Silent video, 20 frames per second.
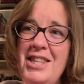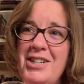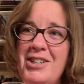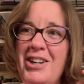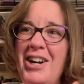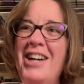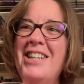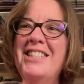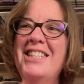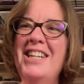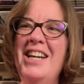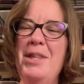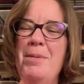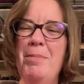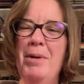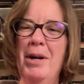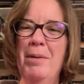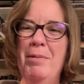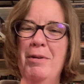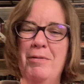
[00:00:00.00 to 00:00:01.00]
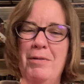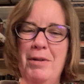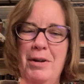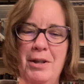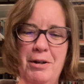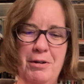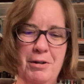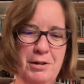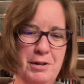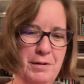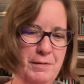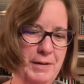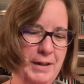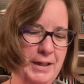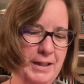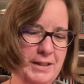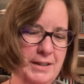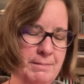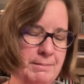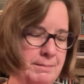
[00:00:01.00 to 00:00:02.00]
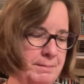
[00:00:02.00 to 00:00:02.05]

the cross and the prayer before the crucifix